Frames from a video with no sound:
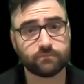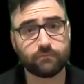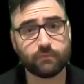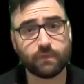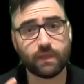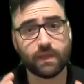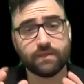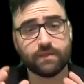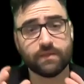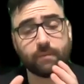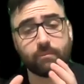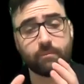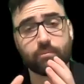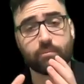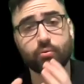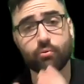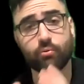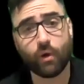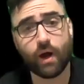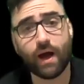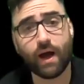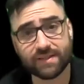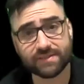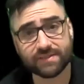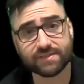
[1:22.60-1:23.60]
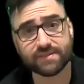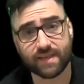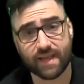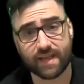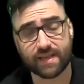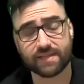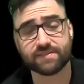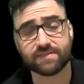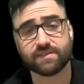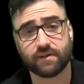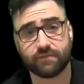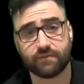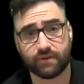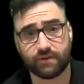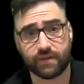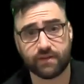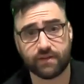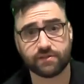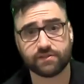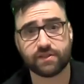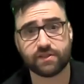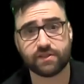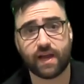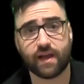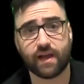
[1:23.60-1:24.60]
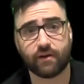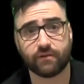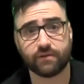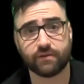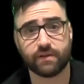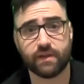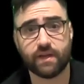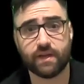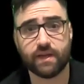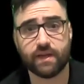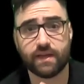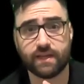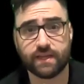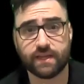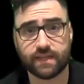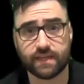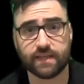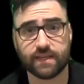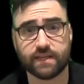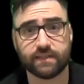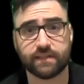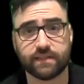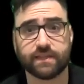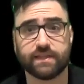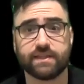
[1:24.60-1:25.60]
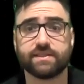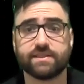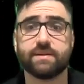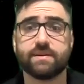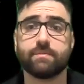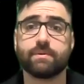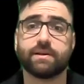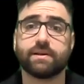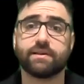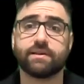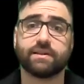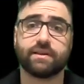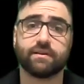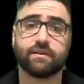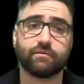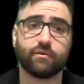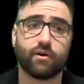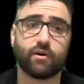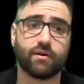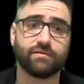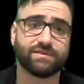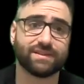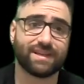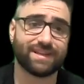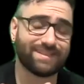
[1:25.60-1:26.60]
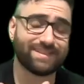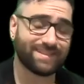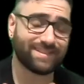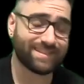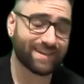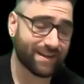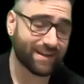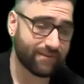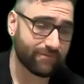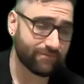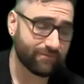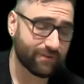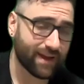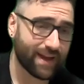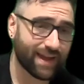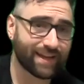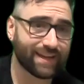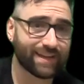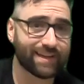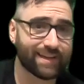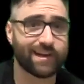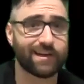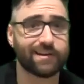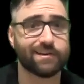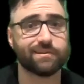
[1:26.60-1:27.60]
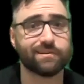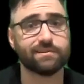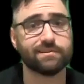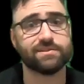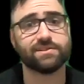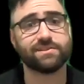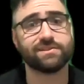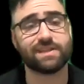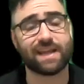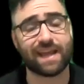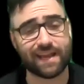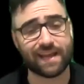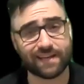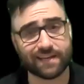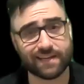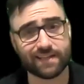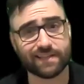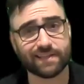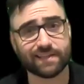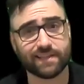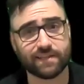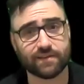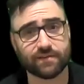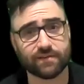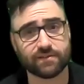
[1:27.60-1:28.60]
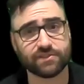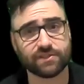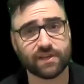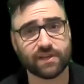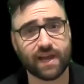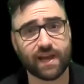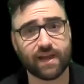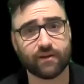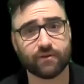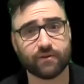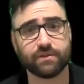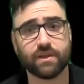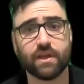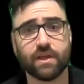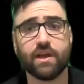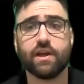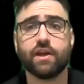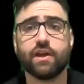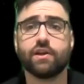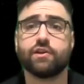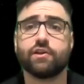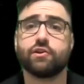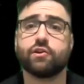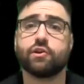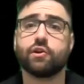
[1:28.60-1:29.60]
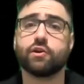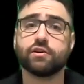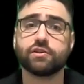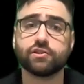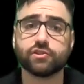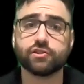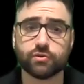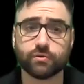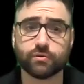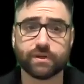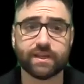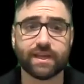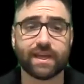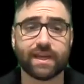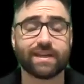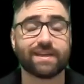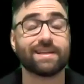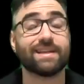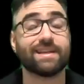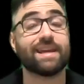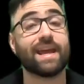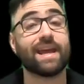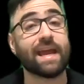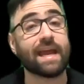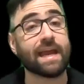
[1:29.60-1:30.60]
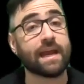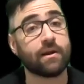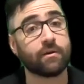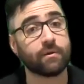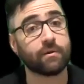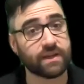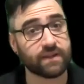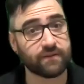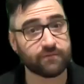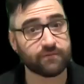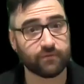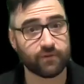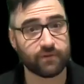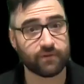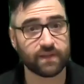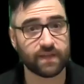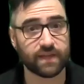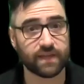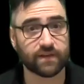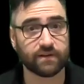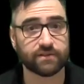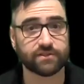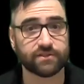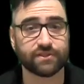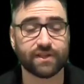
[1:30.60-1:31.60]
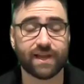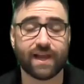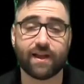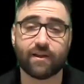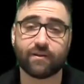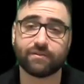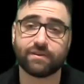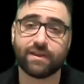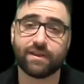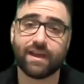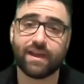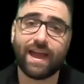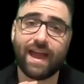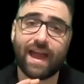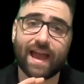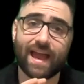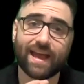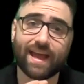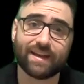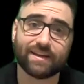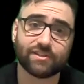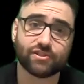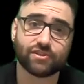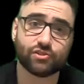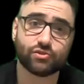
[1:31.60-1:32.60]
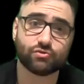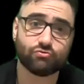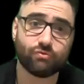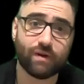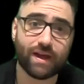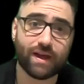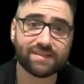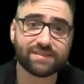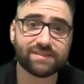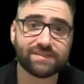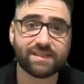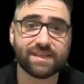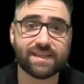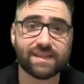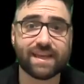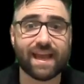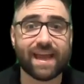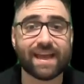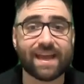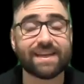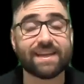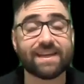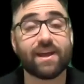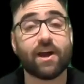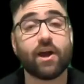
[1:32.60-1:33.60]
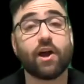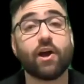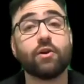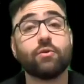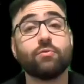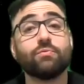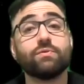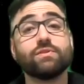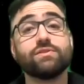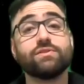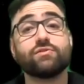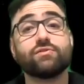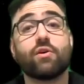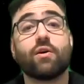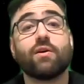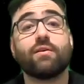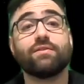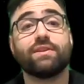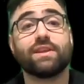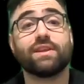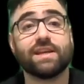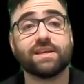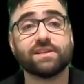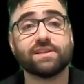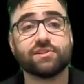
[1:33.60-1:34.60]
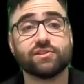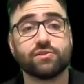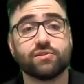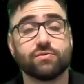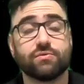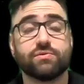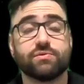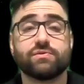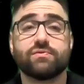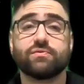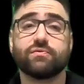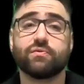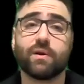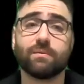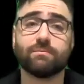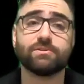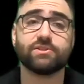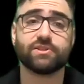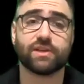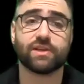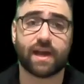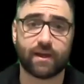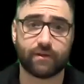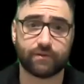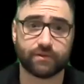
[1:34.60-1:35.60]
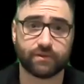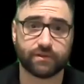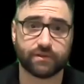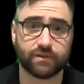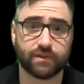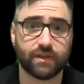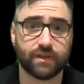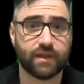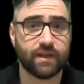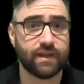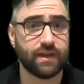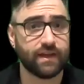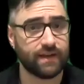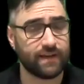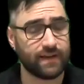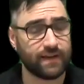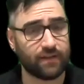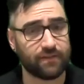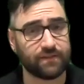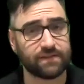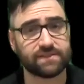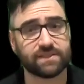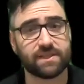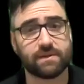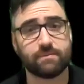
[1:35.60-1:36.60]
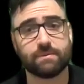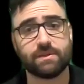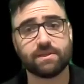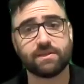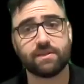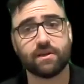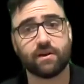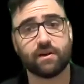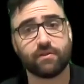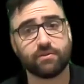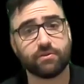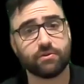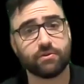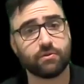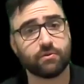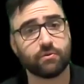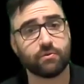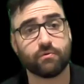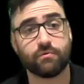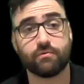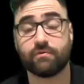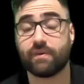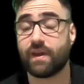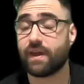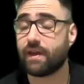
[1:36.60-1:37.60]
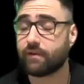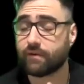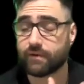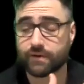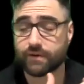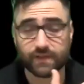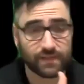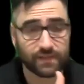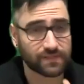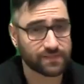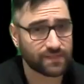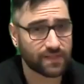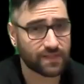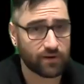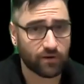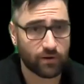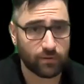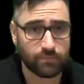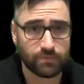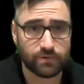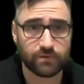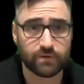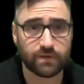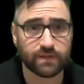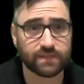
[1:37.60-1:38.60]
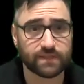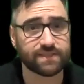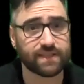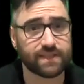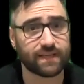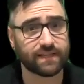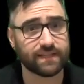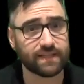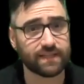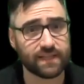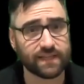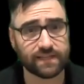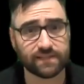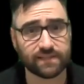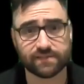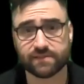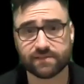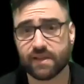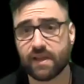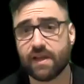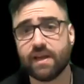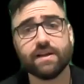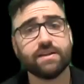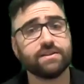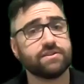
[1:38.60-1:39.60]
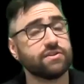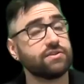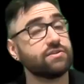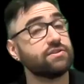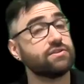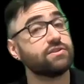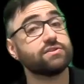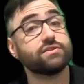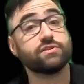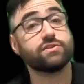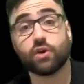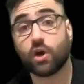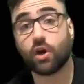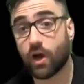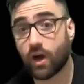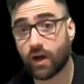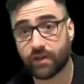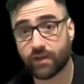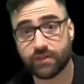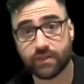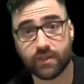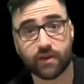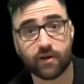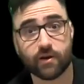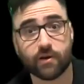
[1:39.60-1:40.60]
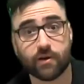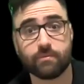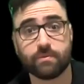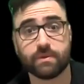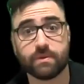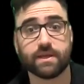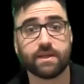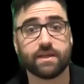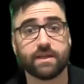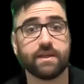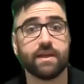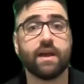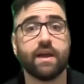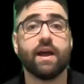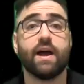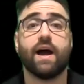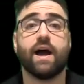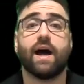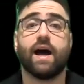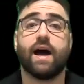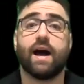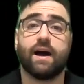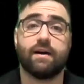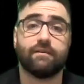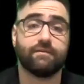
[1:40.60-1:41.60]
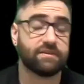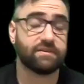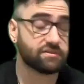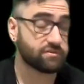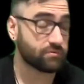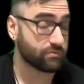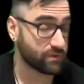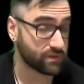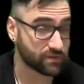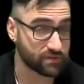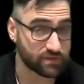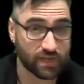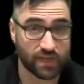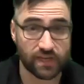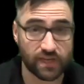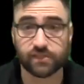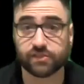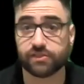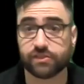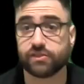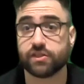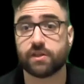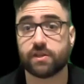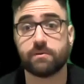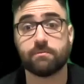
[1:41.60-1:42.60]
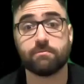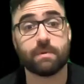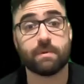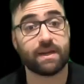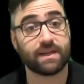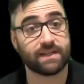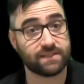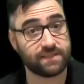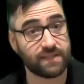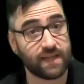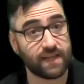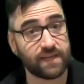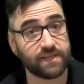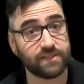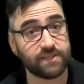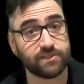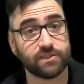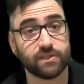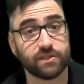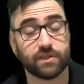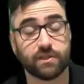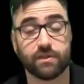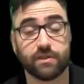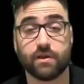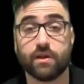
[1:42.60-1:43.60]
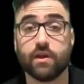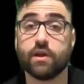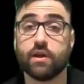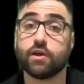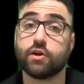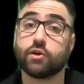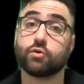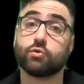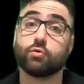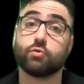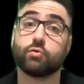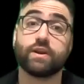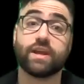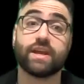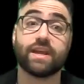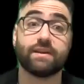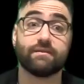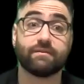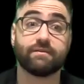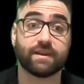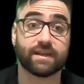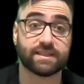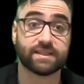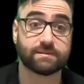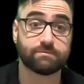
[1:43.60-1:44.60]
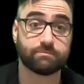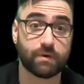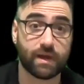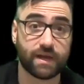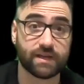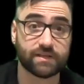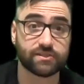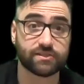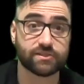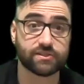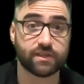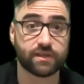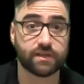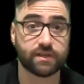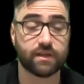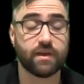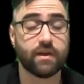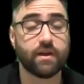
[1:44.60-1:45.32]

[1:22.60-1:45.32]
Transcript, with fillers: the process of inner child healing typically involves identifying and understanding the inner child, nurturing and caring for the inner child, and addressing any unresolved issues from childhood. Now, this can be done through various therapeutic techniques such as talk therapy, uh, visualization, meditation, creative expression.